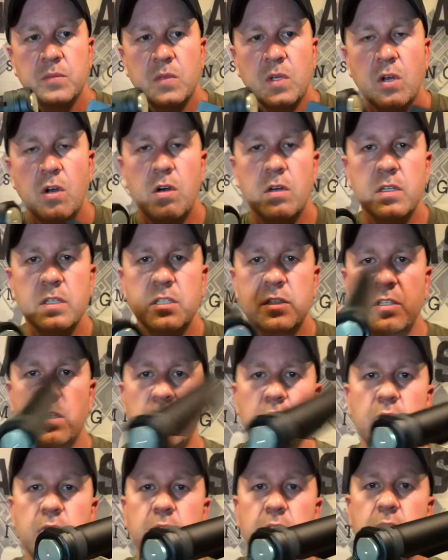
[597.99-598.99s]
all
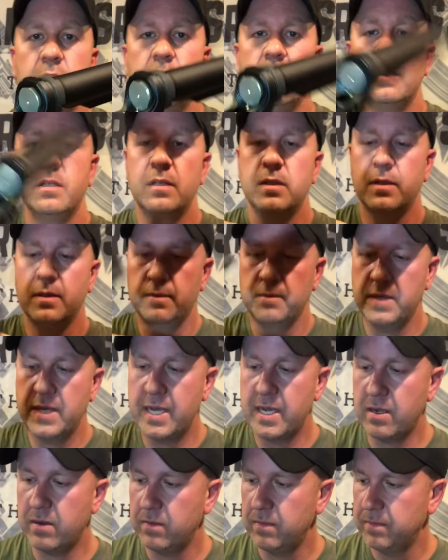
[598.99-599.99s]
installed.
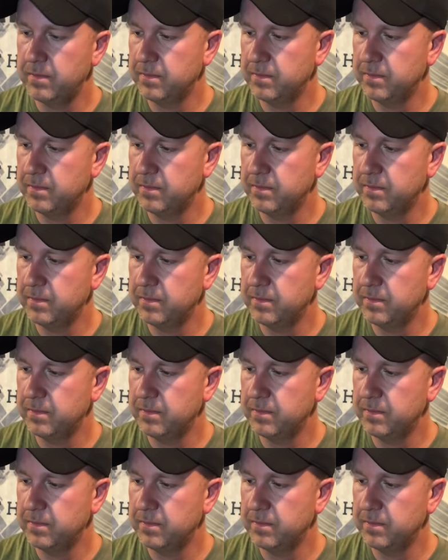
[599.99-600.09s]
Now,